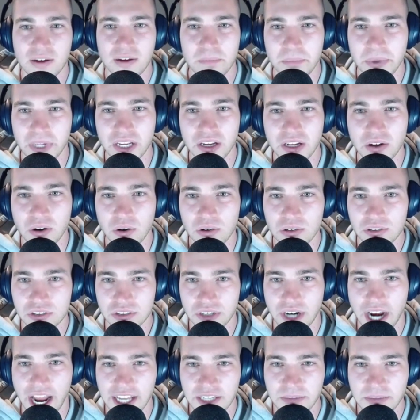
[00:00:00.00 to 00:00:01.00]
big goals
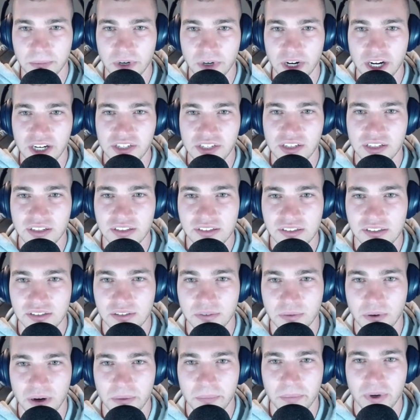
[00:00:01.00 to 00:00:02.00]
or aspirations you
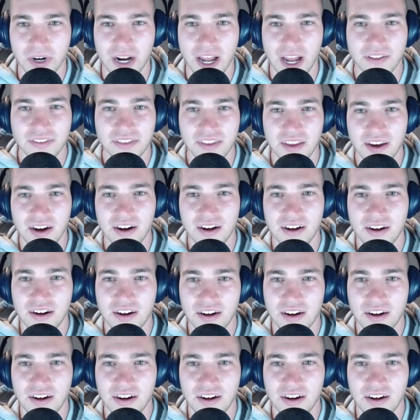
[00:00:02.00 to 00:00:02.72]
want to put out there?